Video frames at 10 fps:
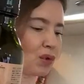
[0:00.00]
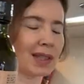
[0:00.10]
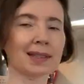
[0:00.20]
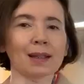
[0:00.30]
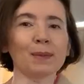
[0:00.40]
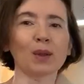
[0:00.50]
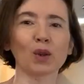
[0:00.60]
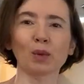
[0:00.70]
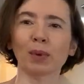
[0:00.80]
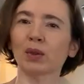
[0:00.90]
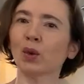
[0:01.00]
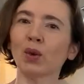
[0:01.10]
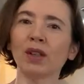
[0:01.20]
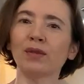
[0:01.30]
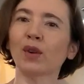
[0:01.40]
sesame oil, but
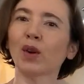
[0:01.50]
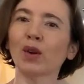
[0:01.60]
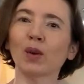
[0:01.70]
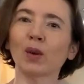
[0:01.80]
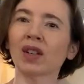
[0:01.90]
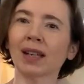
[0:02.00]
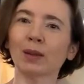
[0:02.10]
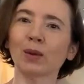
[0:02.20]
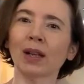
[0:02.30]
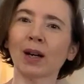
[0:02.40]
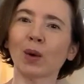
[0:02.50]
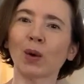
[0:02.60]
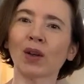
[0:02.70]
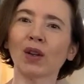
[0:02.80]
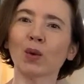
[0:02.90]
olive oil or canola
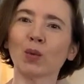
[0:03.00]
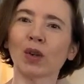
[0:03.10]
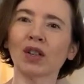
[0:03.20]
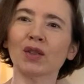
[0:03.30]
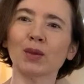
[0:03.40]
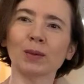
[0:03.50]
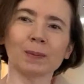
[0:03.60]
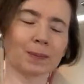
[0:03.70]
oil work too.